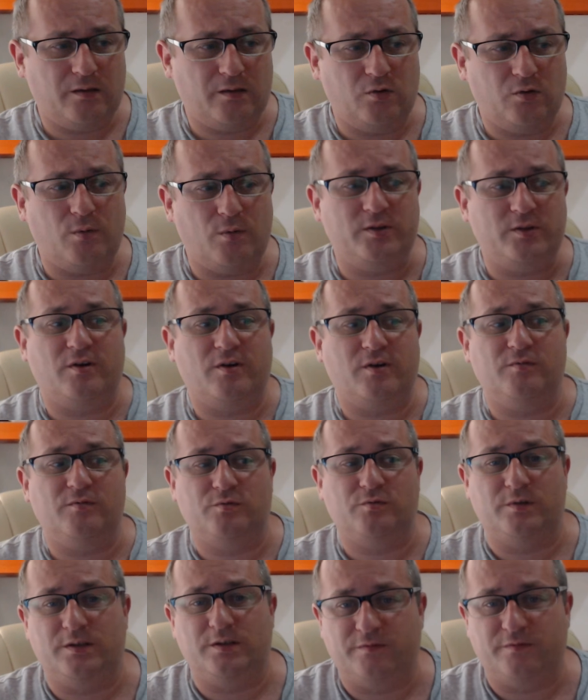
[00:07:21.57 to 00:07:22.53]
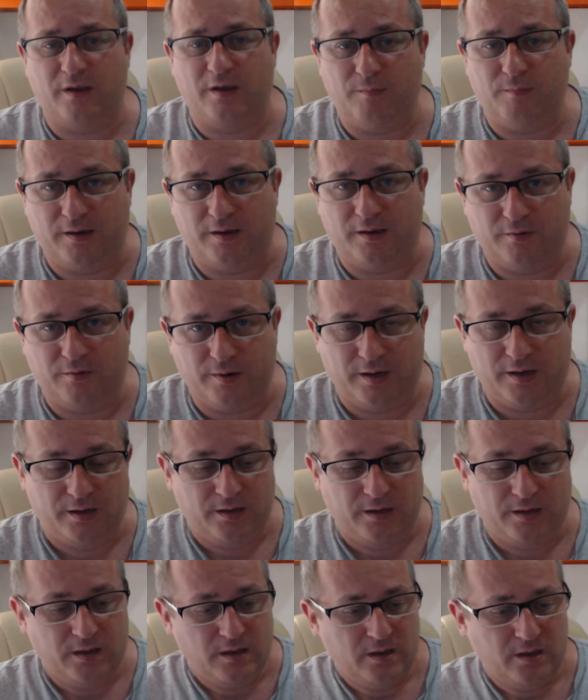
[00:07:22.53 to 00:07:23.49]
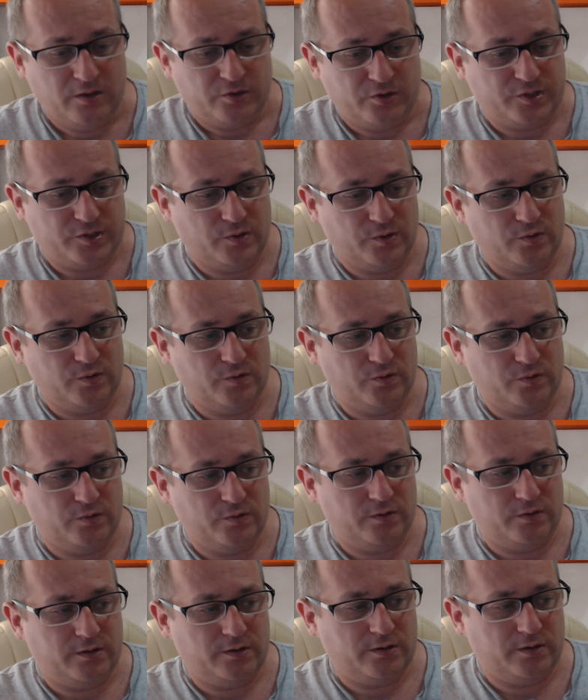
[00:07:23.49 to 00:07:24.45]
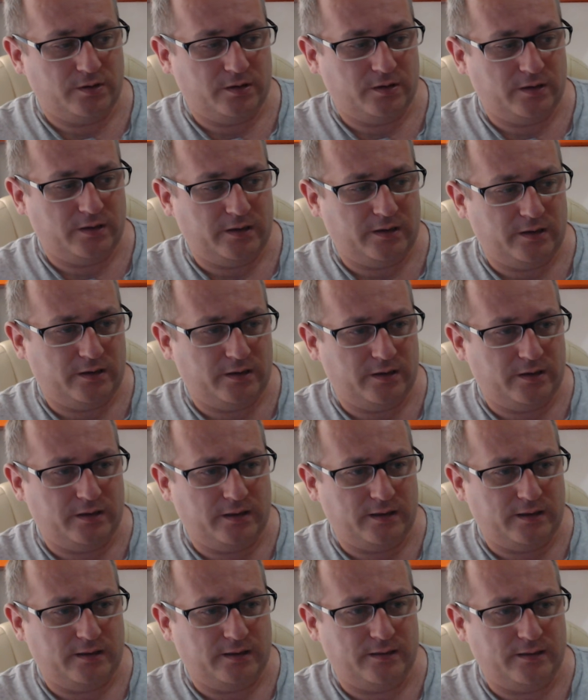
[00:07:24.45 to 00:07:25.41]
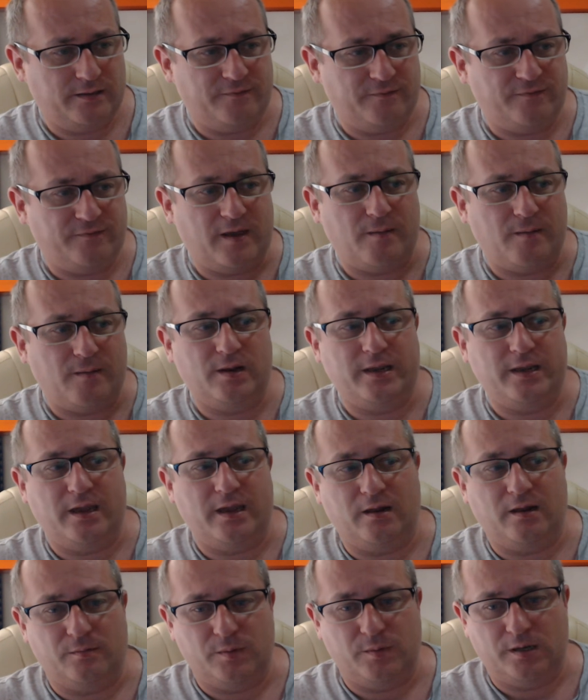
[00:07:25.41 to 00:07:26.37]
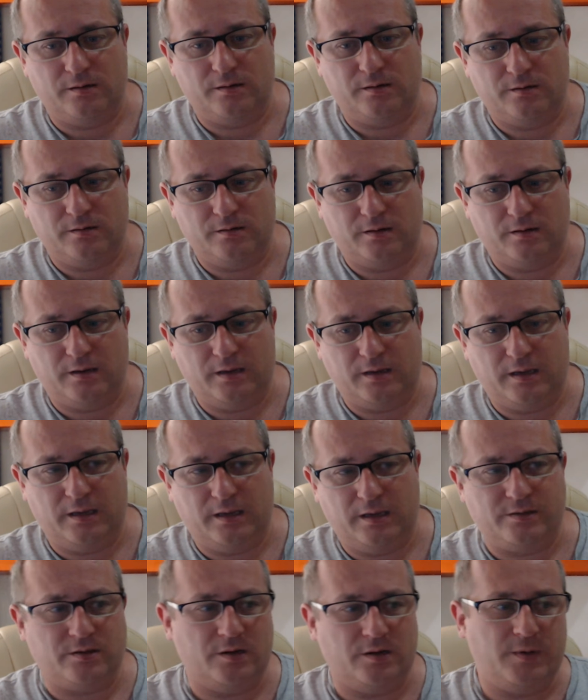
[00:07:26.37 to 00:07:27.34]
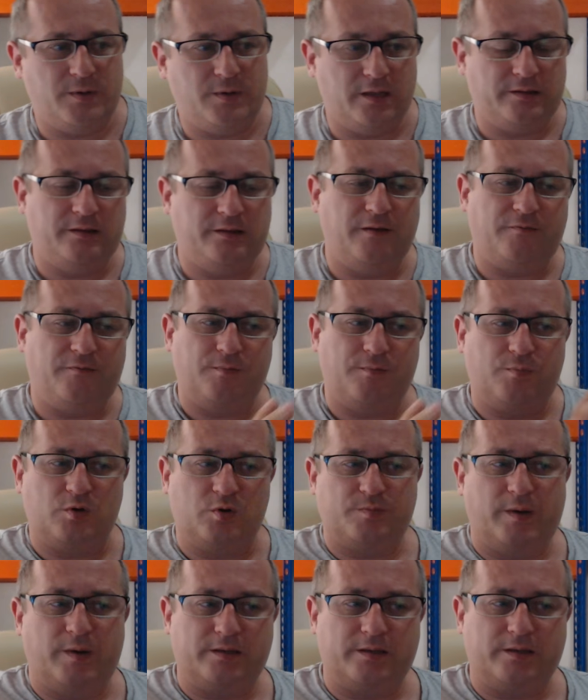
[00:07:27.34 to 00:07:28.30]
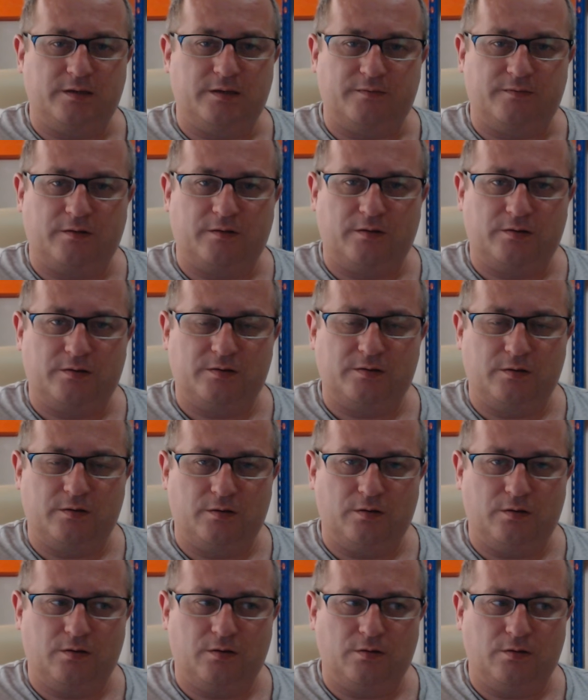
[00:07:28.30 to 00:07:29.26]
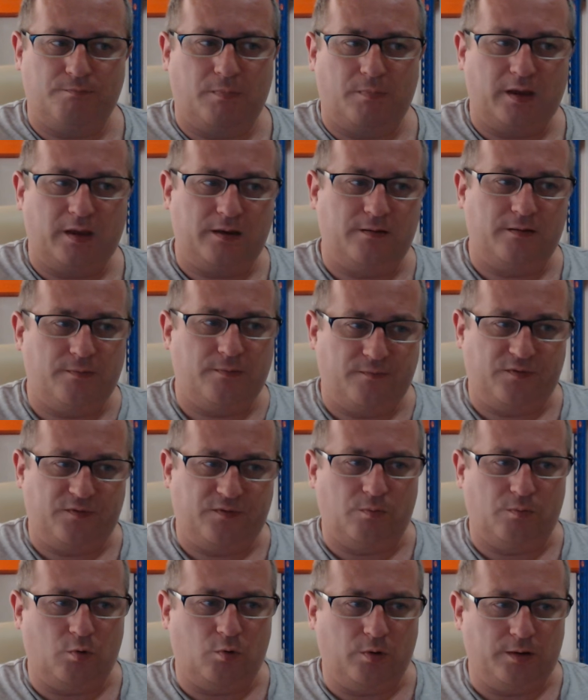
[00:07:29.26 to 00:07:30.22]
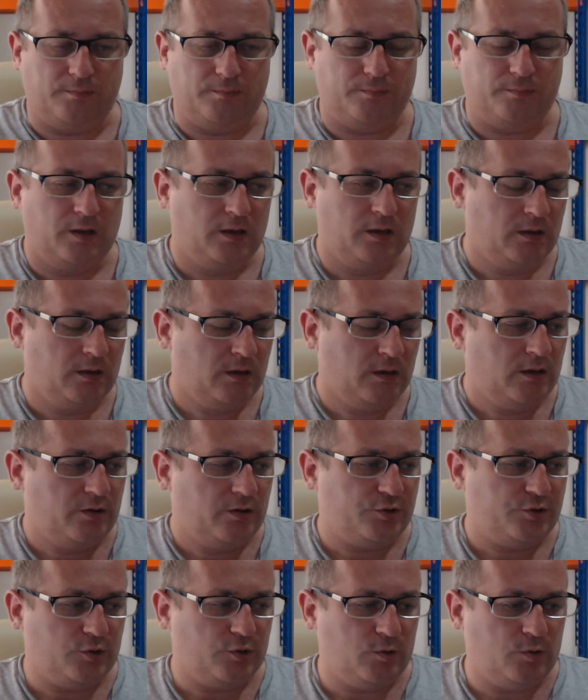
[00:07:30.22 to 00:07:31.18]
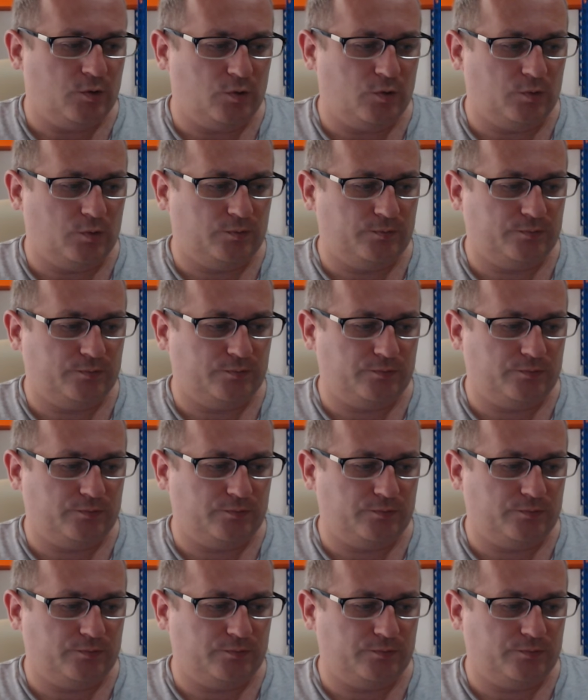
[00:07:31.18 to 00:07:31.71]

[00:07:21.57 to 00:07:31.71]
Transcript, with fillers: normally travels with his family everywhere. So the family element is going to be a different perspective to my viewpoint. So